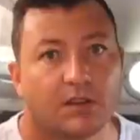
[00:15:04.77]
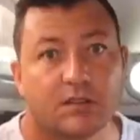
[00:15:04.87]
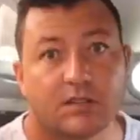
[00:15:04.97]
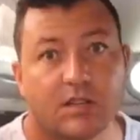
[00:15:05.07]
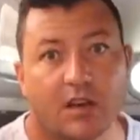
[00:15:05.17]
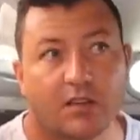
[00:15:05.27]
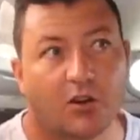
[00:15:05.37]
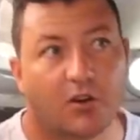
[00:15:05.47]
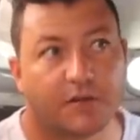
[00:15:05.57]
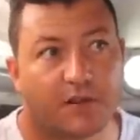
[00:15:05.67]
This is the other
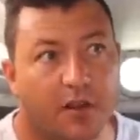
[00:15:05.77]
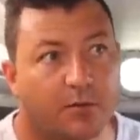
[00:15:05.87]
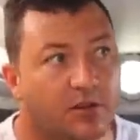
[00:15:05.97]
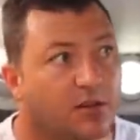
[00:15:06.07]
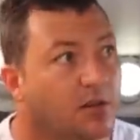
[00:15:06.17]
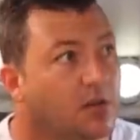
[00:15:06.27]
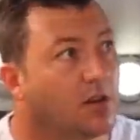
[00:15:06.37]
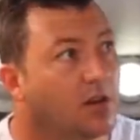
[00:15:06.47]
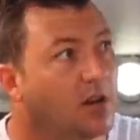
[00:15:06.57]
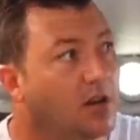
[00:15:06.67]
aft cabin.
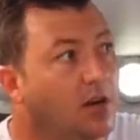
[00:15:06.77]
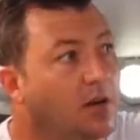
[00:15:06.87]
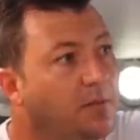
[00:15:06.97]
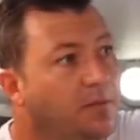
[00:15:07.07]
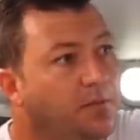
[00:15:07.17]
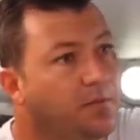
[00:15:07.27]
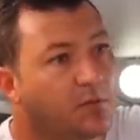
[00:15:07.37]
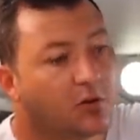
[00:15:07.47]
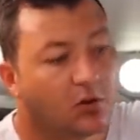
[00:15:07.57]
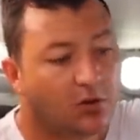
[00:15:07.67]

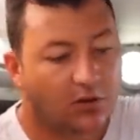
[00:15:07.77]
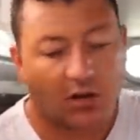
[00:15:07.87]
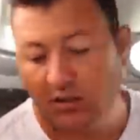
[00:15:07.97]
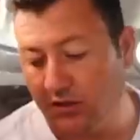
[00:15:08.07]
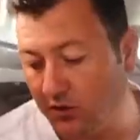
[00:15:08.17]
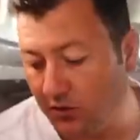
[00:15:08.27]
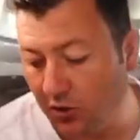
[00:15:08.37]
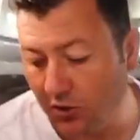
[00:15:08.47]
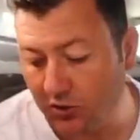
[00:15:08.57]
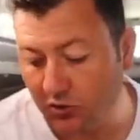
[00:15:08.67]
Lot
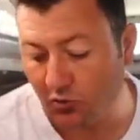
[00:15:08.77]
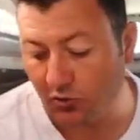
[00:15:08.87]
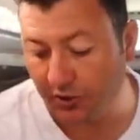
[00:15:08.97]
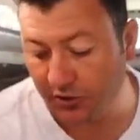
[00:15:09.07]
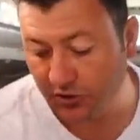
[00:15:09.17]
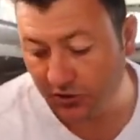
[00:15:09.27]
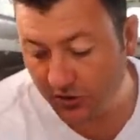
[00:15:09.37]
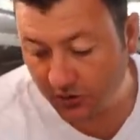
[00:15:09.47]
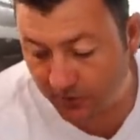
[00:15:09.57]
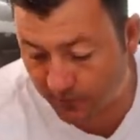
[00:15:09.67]
of storage,
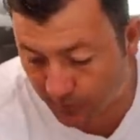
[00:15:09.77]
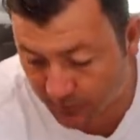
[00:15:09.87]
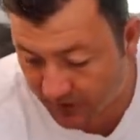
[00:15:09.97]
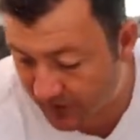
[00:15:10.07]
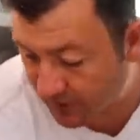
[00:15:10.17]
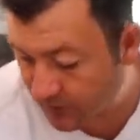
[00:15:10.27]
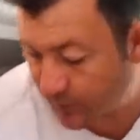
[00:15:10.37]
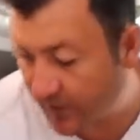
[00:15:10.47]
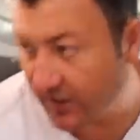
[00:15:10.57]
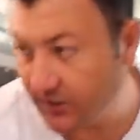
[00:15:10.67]
full set of
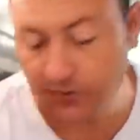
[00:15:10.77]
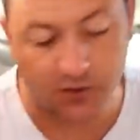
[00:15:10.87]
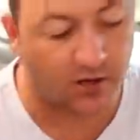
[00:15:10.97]
spares for